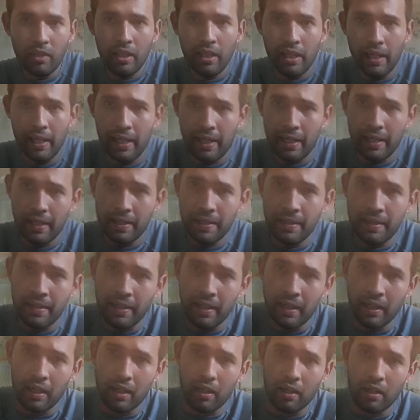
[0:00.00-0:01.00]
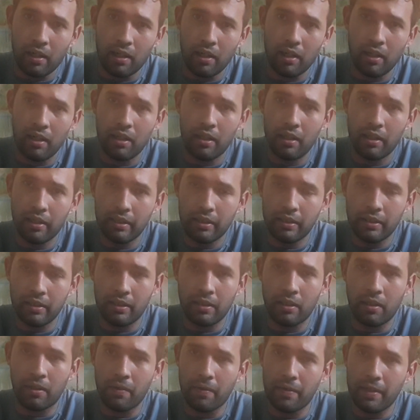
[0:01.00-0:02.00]
and
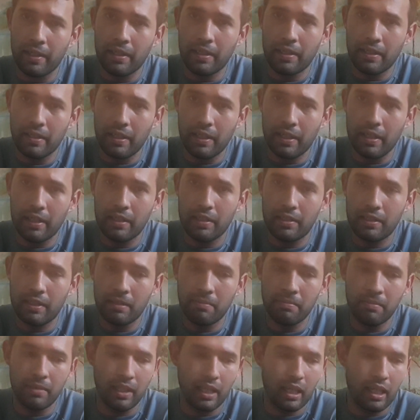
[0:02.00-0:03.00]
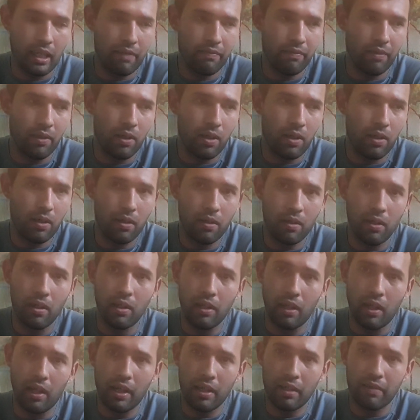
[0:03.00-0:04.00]
they seem to have a
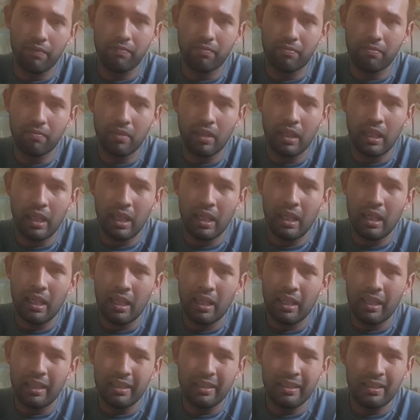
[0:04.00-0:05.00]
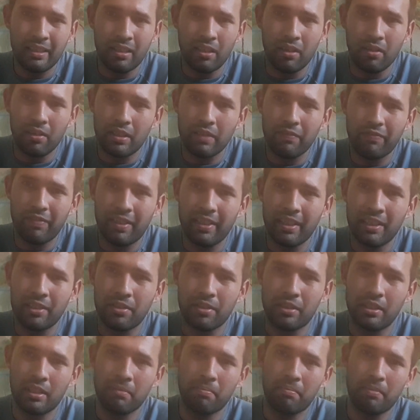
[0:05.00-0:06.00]
lot of, it's a very
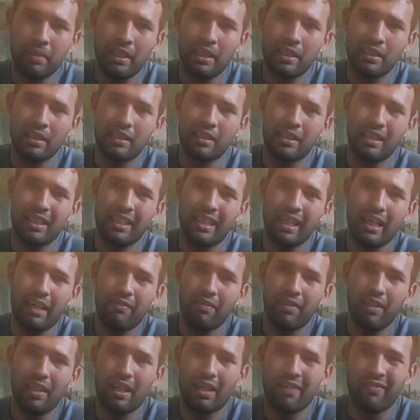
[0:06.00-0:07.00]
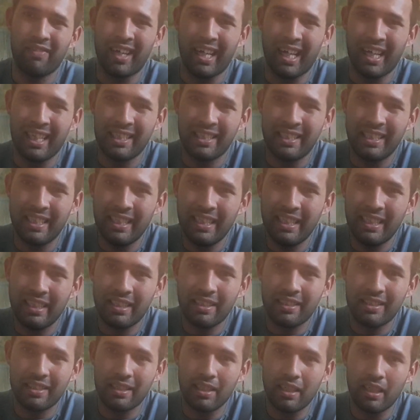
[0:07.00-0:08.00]
interesting place. They have a lot of
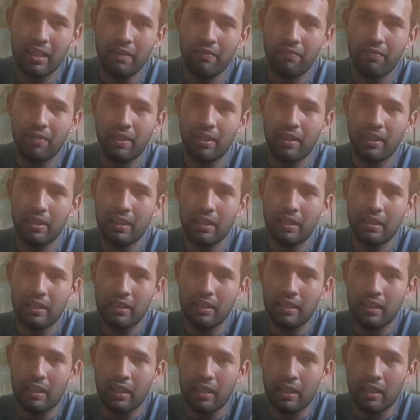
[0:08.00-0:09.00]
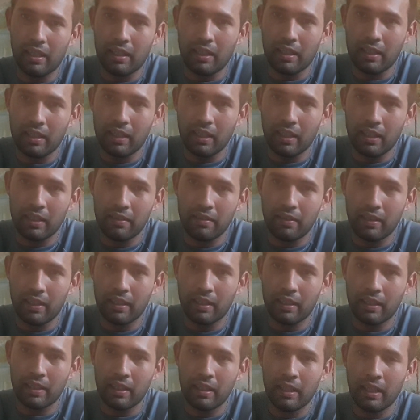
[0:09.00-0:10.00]
antique stuff, very kind of
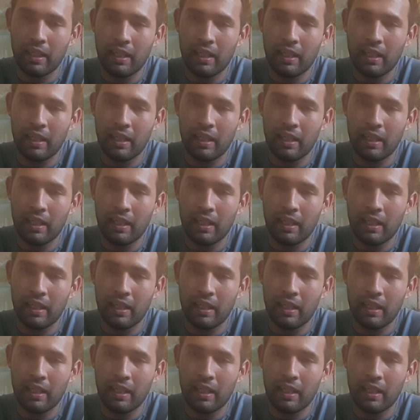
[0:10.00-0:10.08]
like